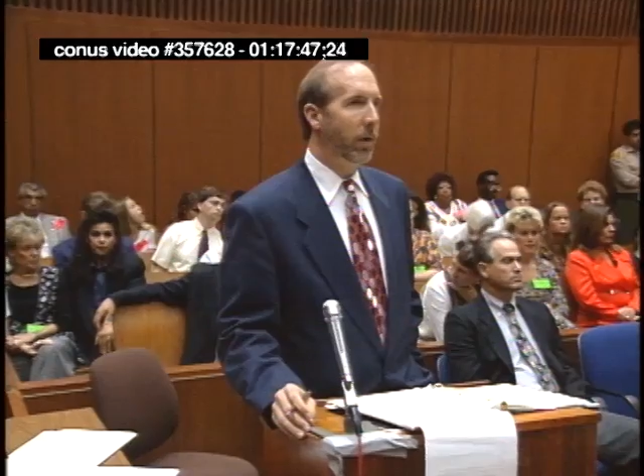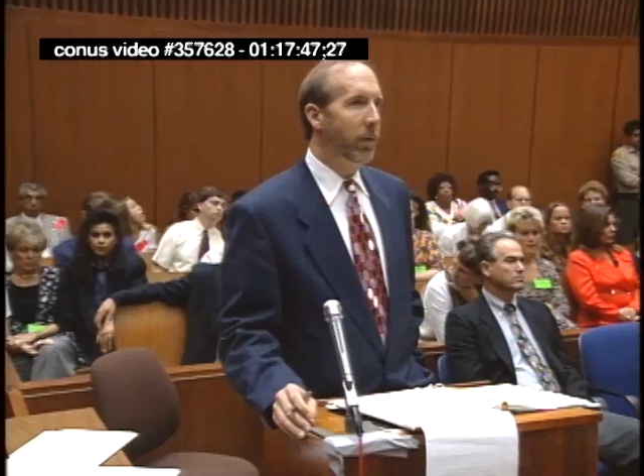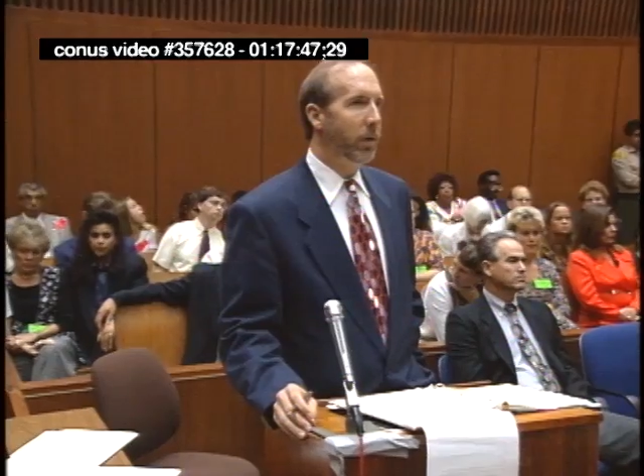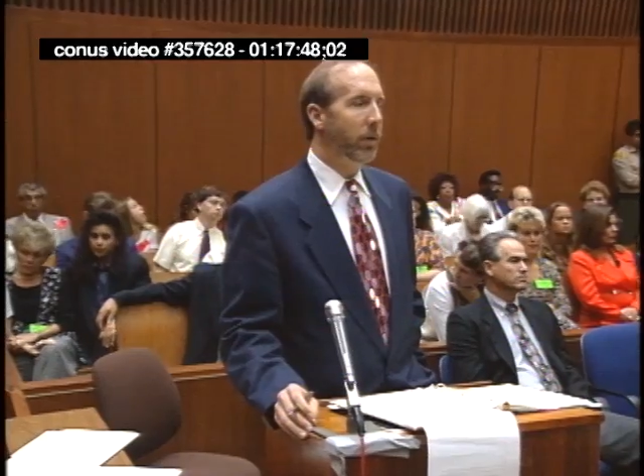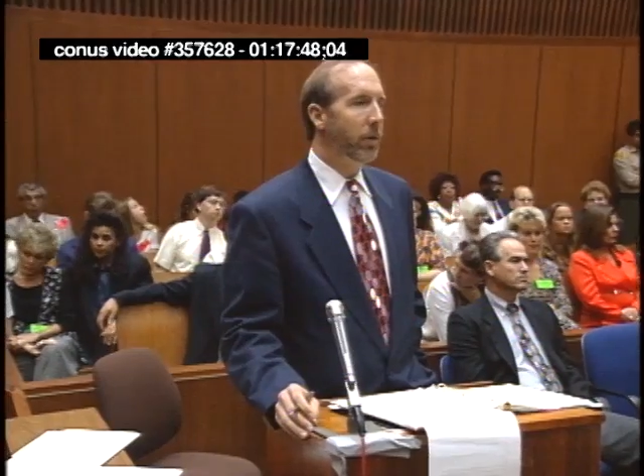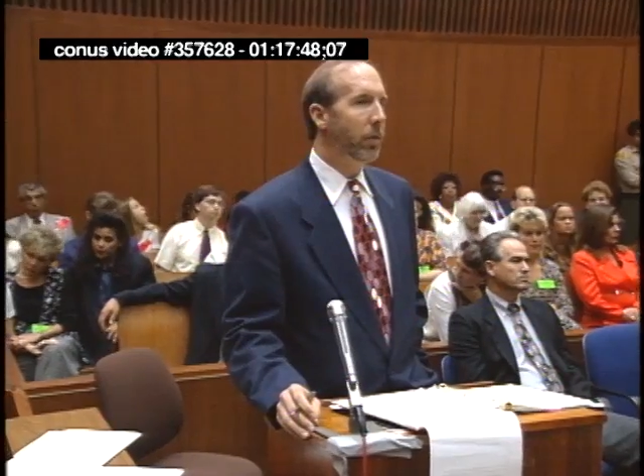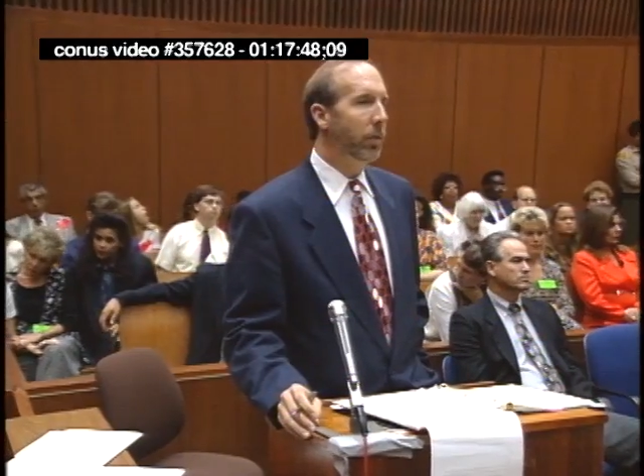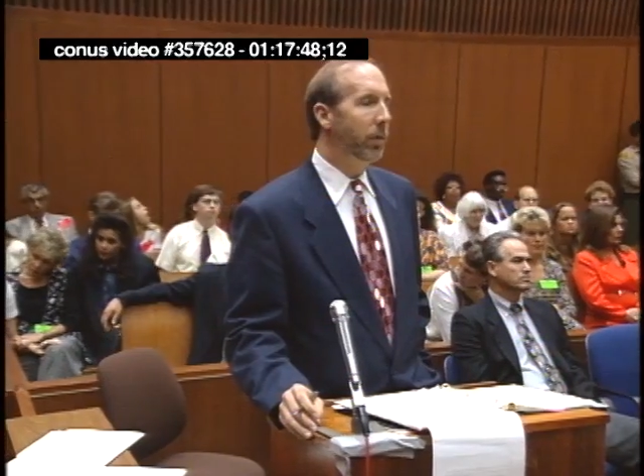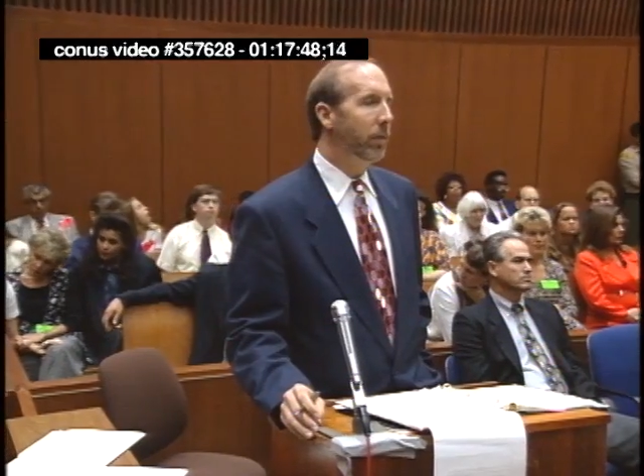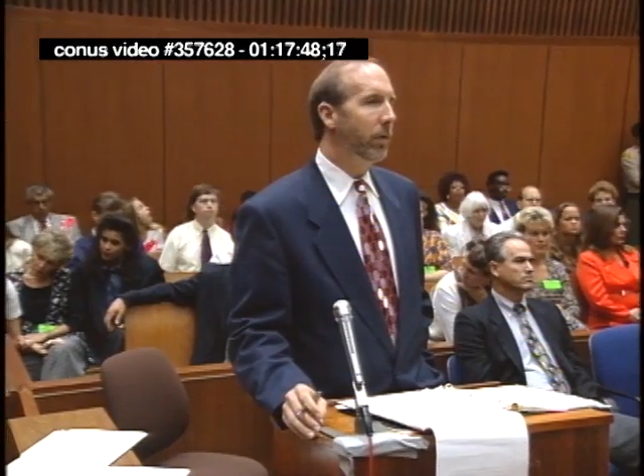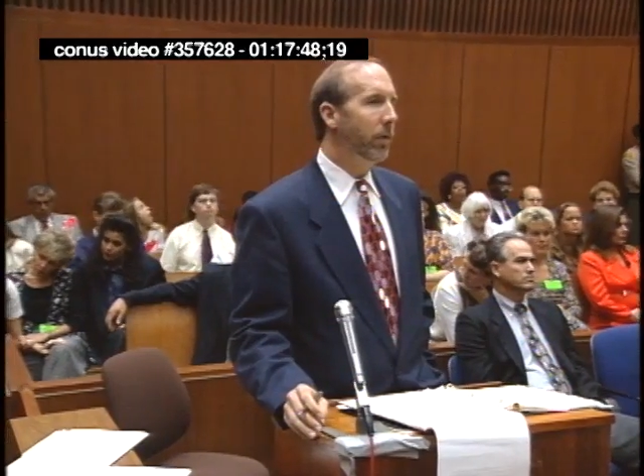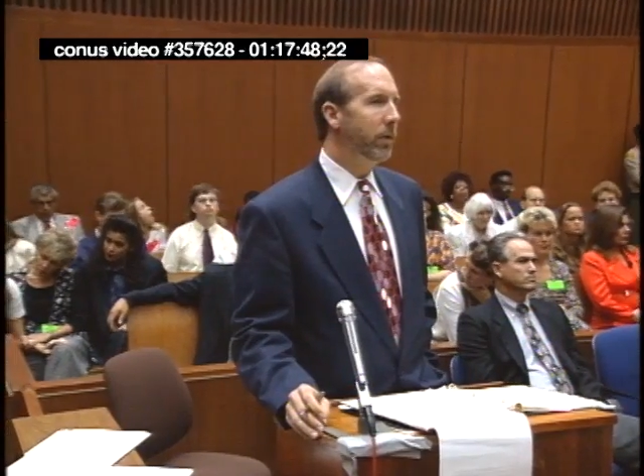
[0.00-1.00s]
here, you are
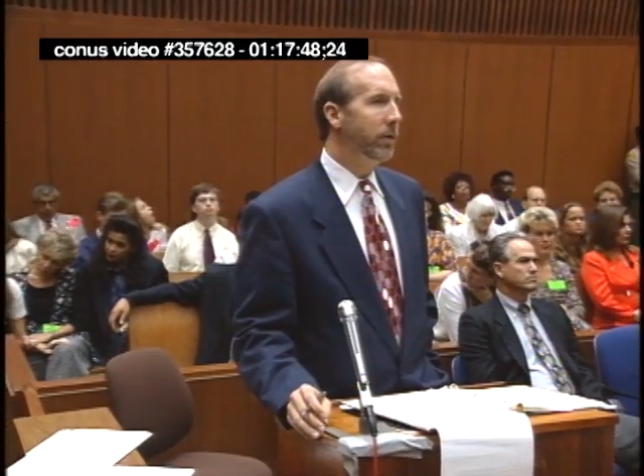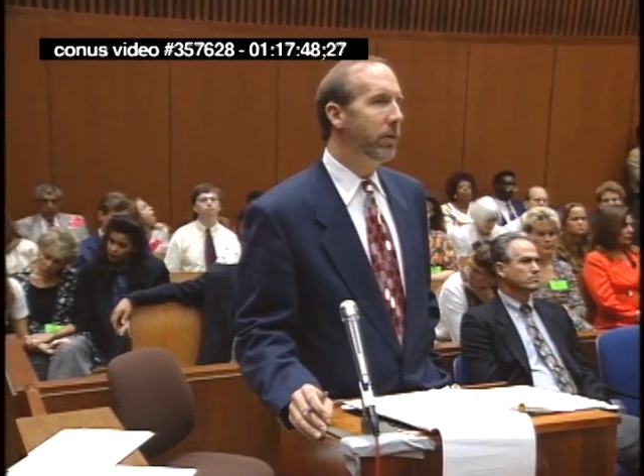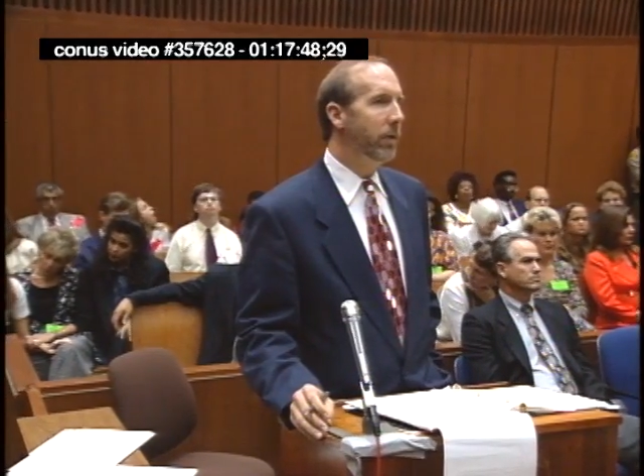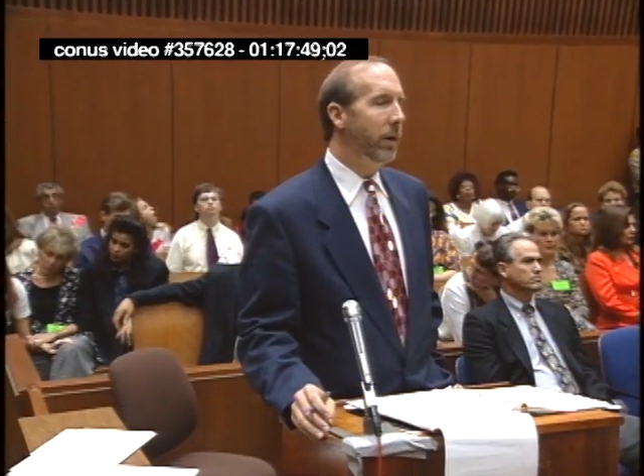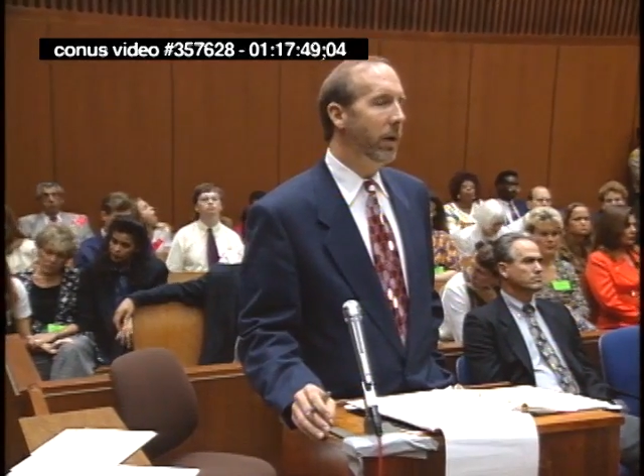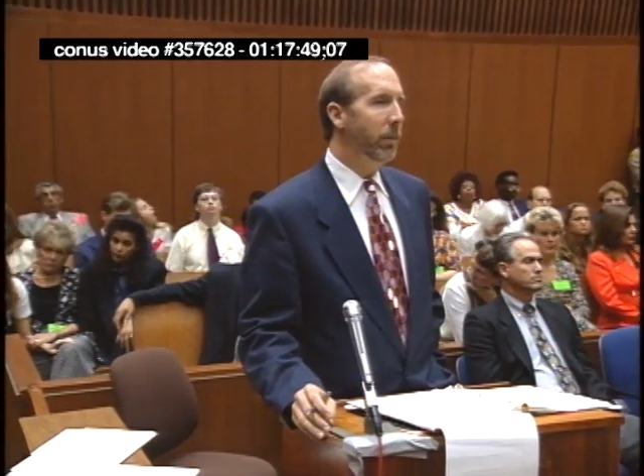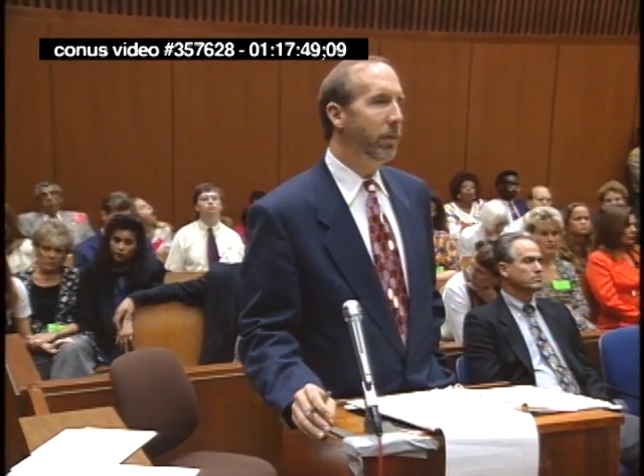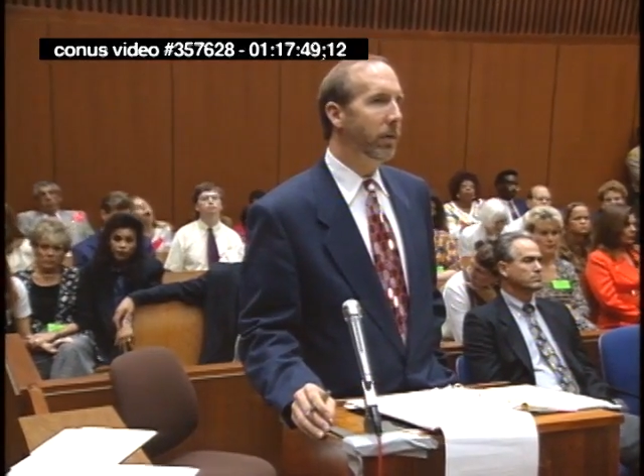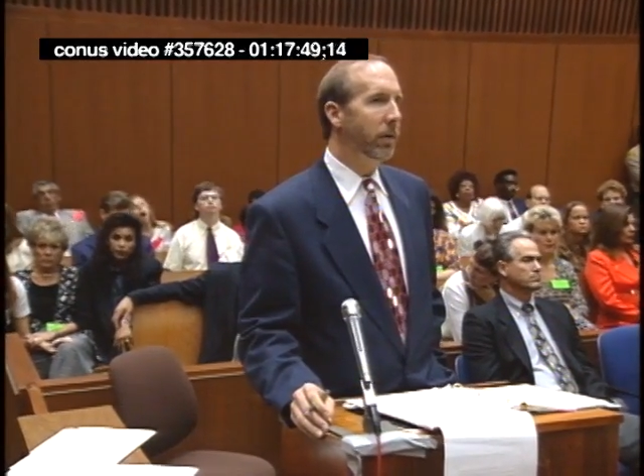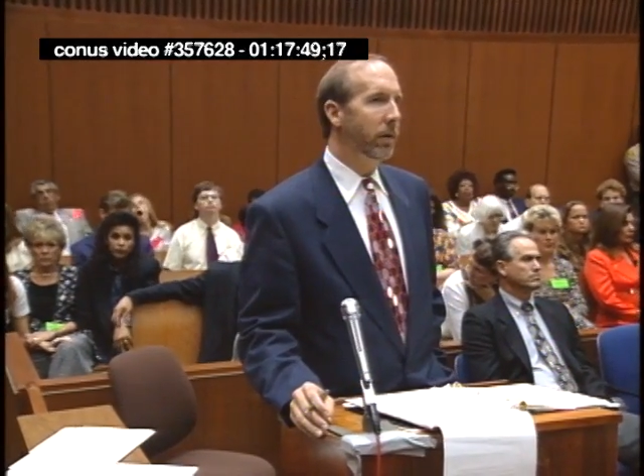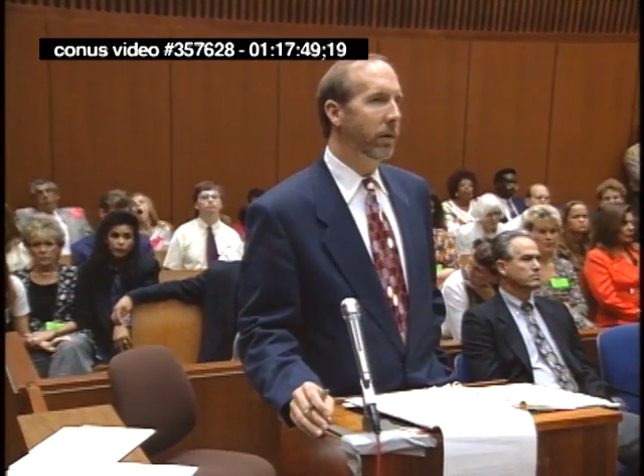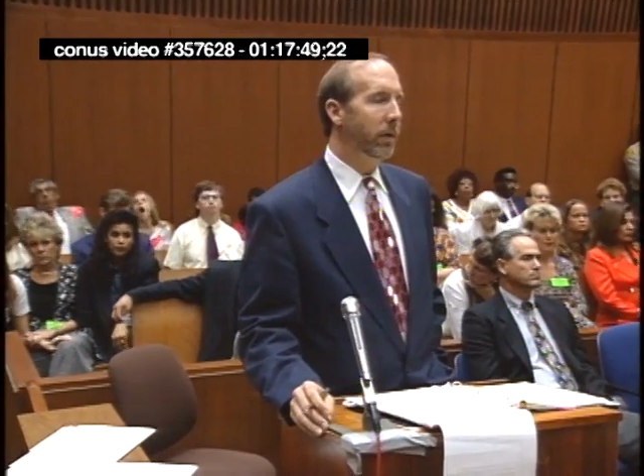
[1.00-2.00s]
referring to the
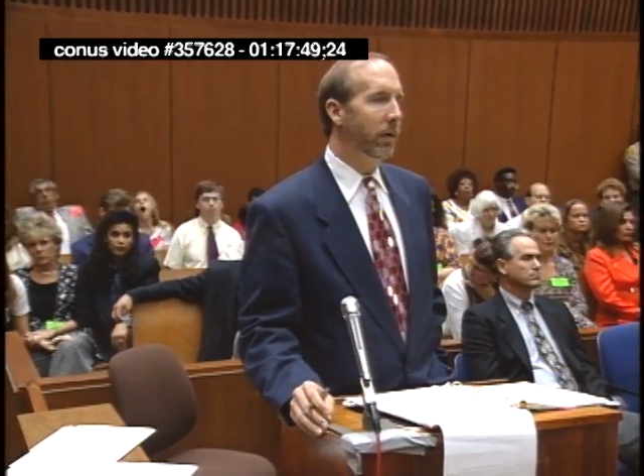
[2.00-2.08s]
upper